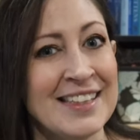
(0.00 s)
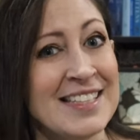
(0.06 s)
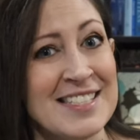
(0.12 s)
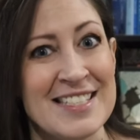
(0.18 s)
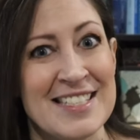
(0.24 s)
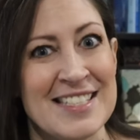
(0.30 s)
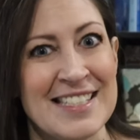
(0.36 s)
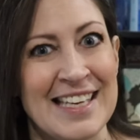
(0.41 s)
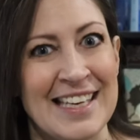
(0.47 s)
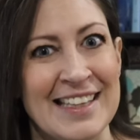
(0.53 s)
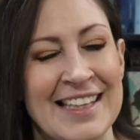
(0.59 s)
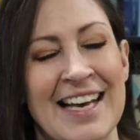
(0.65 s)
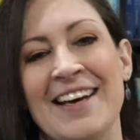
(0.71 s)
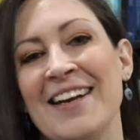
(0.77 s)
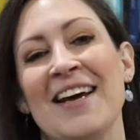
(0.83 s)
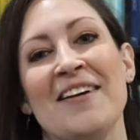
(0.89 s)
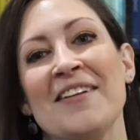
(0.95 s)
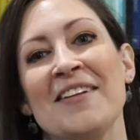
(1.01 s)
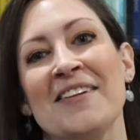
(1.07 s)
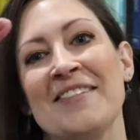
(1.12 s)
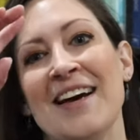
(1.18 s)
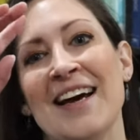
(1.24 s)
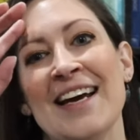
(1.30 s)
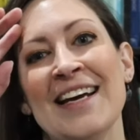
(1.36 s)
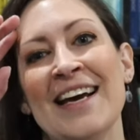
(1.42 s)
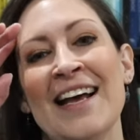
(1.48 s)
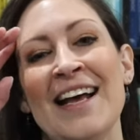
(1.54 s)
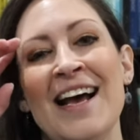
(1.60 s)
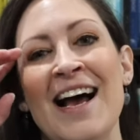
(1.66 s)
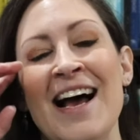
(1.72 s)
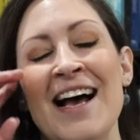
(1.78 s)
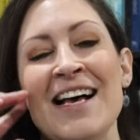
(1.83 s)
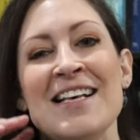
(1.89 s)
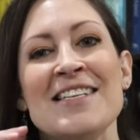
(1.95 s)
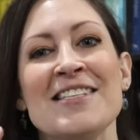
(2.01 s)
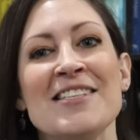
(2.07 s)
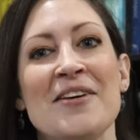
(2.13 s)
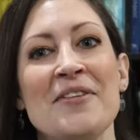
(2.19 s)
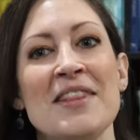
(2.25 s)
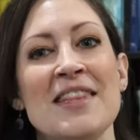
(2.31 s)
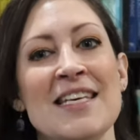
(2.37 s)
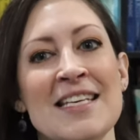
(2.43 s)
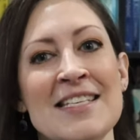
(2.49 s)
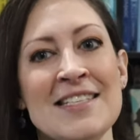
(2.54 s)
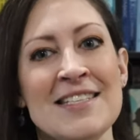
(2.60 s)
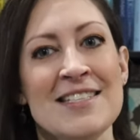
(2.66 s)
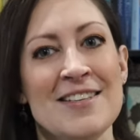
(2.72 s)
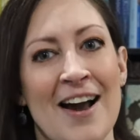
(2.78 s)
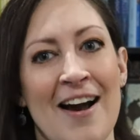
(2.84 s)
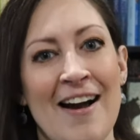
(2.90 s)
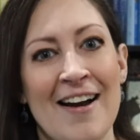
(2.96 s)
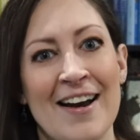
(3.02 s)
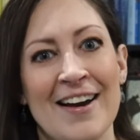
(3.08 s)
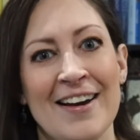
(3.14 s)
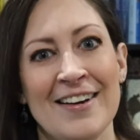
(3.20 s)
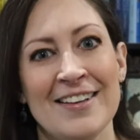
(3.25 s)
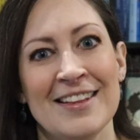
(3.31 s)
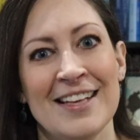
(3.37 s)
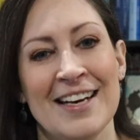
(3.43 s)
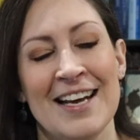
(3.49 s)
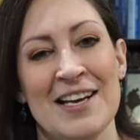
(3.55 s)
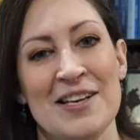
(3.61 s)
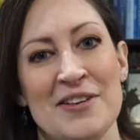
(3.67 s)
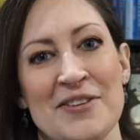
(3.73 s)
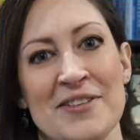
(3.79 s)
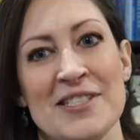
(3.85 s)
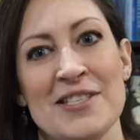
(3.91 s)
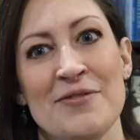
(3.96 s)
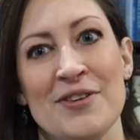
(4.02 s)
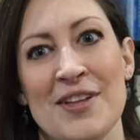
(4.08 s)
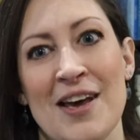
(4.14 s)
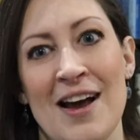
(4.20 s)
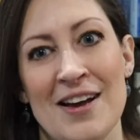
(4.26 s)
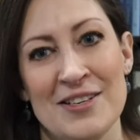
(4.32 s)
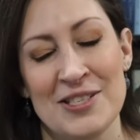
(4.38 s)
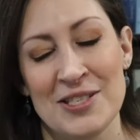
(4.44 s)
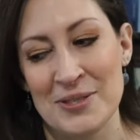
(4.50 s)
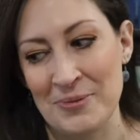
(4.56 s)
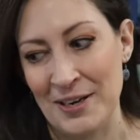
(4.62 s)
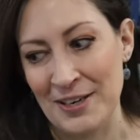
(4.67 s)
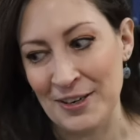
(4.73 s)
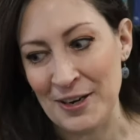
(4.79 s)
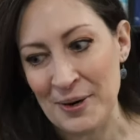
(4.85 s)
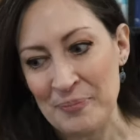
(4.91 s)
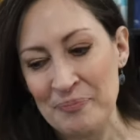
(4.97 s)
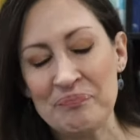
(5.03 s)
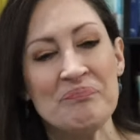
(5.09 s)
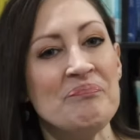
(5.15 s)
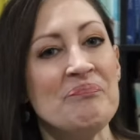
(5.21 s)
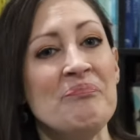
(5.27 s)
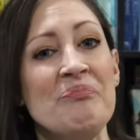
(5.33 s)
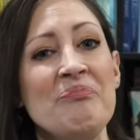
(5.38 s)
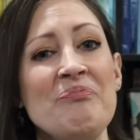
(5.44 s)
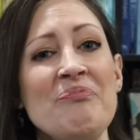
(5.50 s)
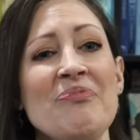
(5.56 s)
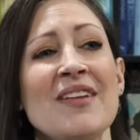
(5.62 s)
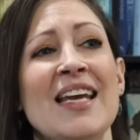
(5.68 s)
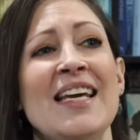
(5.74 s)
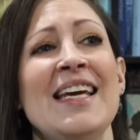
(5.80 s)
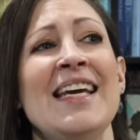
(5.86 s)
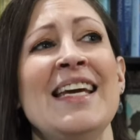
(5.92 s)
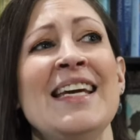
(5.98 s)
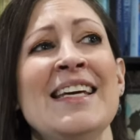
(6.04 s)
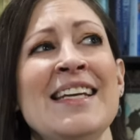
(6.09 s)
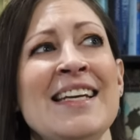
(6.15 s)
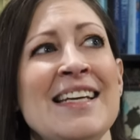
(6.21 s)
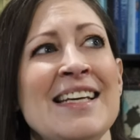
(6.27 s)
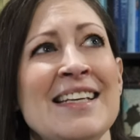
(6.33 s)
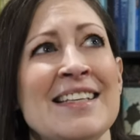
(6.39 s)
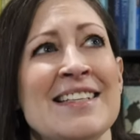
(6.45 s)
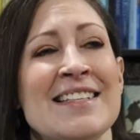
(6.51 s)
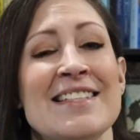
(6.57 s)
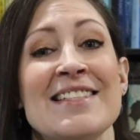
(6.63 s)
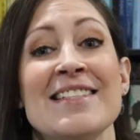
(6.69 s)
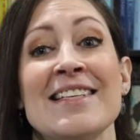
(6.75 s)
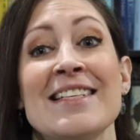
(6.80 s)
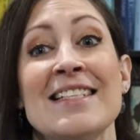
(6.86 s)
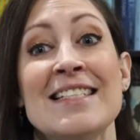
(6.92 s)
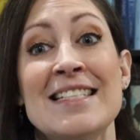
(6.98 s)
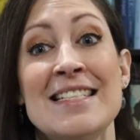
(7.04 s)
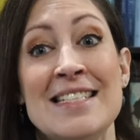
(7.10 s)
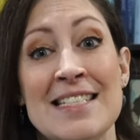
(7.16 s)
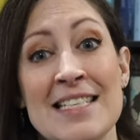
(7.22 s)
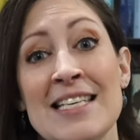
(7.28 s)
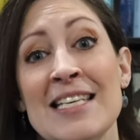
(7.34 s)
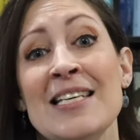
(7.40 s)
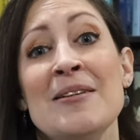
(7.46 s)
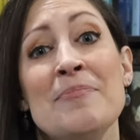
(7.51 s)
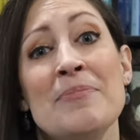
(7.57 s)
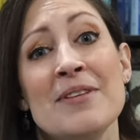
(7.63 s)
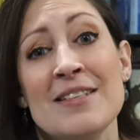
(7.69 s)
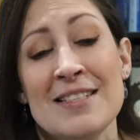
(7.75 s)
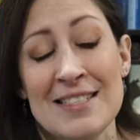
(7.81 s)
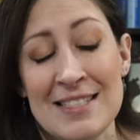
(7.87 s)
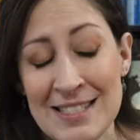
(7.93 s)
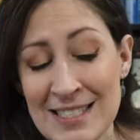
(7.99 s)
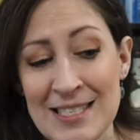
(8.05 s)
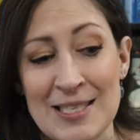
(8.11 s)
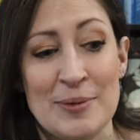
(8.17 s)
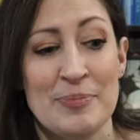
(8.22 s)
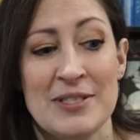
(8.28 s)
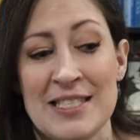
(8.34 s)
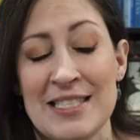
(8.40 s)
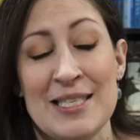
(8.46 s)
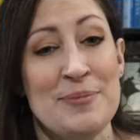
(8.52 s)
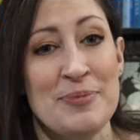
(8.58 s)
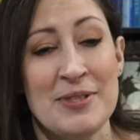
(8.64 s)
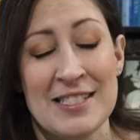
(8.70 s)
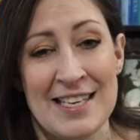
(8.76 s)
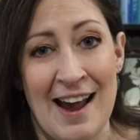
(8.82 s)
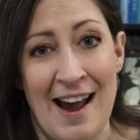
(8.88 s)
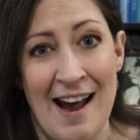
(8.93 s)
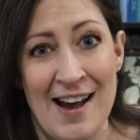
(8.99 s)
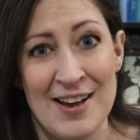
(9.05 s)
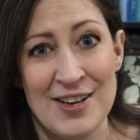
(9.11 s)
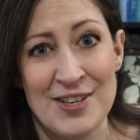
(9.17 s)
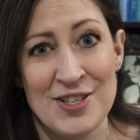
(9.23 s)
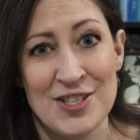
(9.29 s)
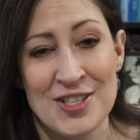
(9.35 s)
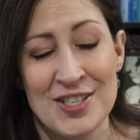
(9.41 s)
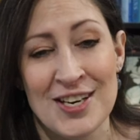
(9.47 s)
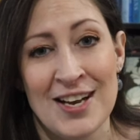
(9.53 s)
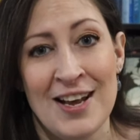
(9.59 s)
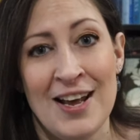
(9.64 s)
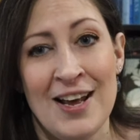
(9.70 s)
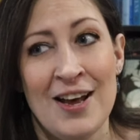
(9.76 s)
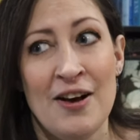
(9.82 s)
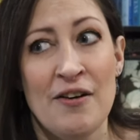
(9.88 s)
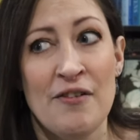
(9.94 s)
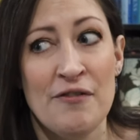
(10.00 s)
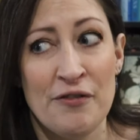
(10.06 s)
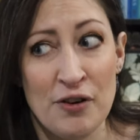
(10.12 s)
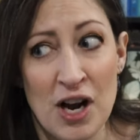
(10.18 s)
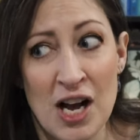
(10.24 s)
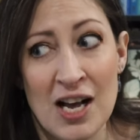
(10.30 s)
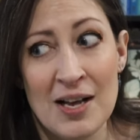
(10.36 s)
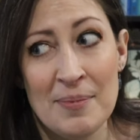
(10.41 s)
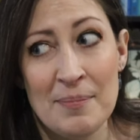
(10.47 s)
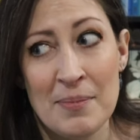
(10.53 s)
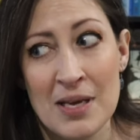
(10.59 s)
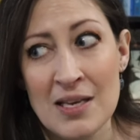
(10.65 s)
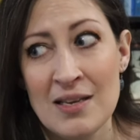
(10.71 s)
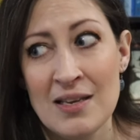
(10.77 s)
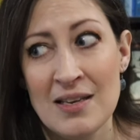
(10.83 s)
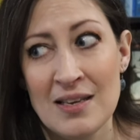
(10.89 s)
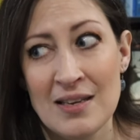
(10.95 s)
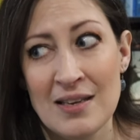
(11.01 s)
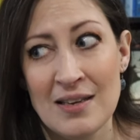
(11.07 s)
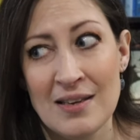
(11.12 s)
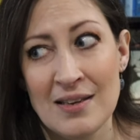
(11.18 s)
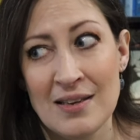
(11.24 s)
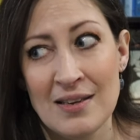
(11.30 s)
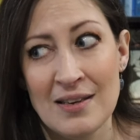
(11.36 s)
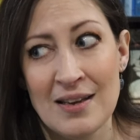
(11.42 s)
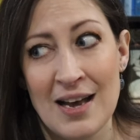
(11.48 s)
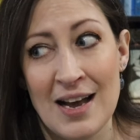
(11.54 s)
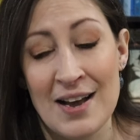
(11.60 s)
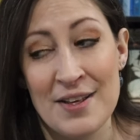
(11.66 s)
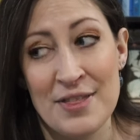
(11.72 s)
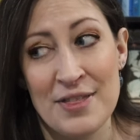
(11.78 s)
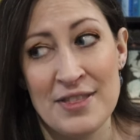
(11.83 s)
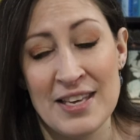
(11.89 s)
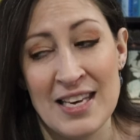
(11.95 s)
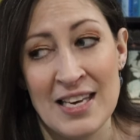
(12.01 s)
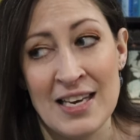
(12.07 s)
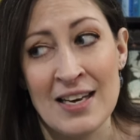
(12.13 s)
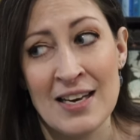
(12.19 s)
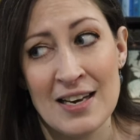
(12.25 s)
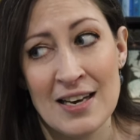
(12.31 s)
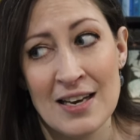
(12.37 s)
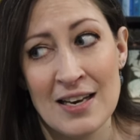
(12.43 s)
let's just get that out of the way. So this yarn that I used for the Hush sweater, it is deep, deep, deep stash from, I think,